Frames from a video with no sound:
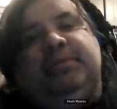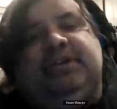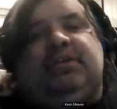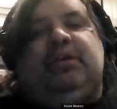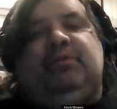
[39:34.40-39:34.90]

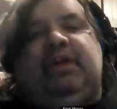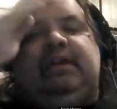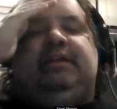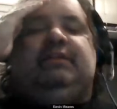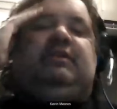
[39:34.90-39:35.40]
really
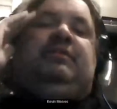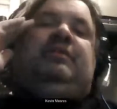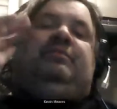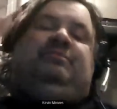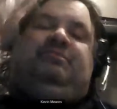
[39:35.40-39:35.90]
relating
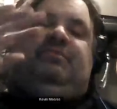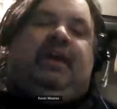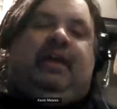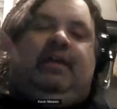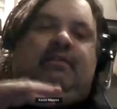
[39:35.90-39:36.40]
to
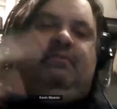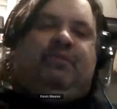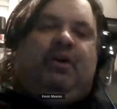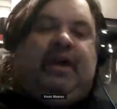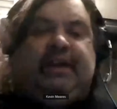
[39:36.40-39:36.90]
like
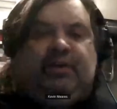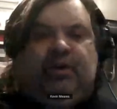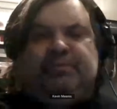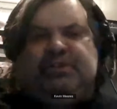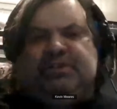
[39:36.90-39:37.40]
volcanic
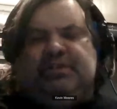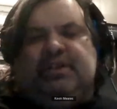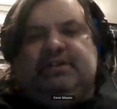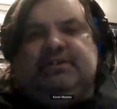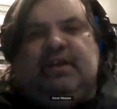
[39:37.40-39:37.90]
eruptions and
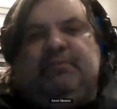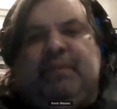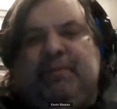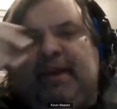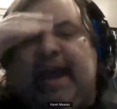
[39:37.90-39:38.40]
things, and
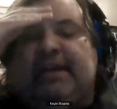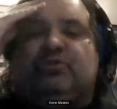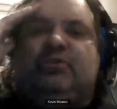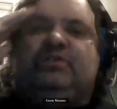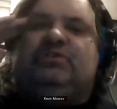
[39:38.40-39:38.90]
maybe an
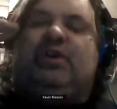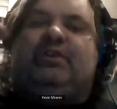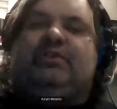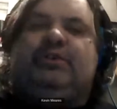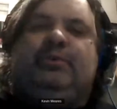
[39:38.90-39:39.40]
asteroid strike
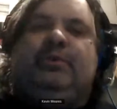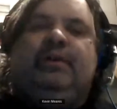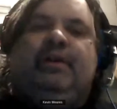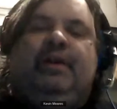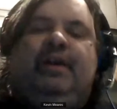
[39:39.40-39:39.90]
or two,
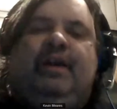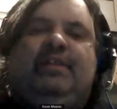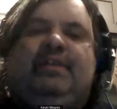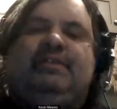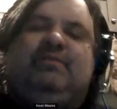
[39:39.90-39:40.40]

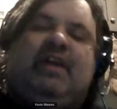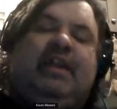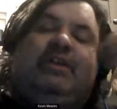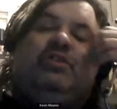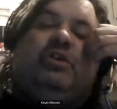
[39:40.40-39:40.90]
and things of that
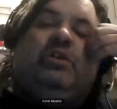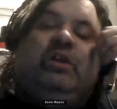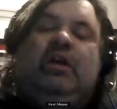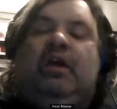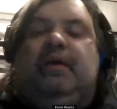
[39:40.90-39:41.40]
nature.
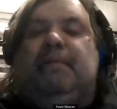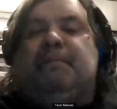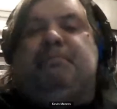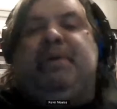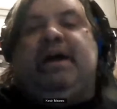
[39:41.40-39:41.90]

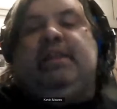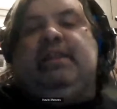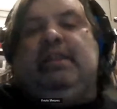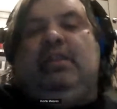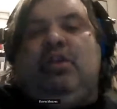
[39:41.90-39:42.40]
But
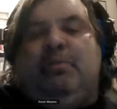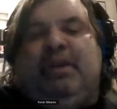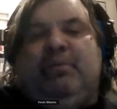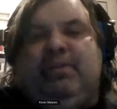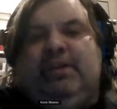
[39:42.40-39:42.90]

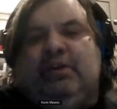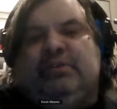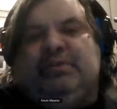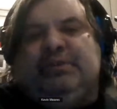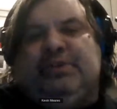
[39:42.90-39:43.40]
nobody really knows
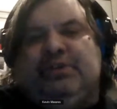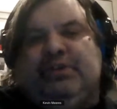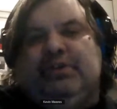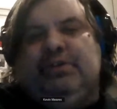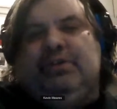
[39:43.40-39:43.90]
for certain.
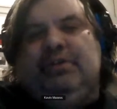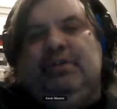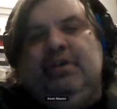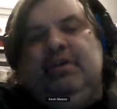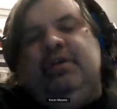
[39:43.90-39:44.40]

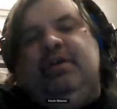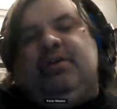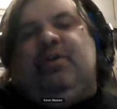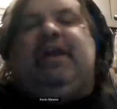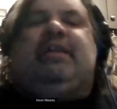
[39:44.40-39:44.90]

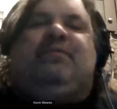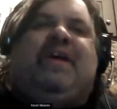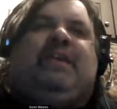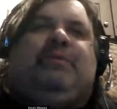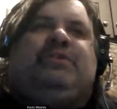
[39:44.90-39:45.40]
Really, the
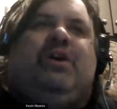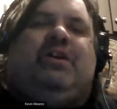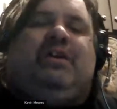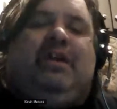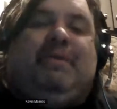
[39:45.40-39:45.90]
fact that we're
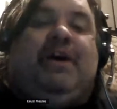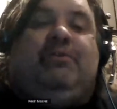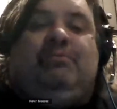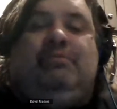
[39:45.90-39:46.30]
talking about,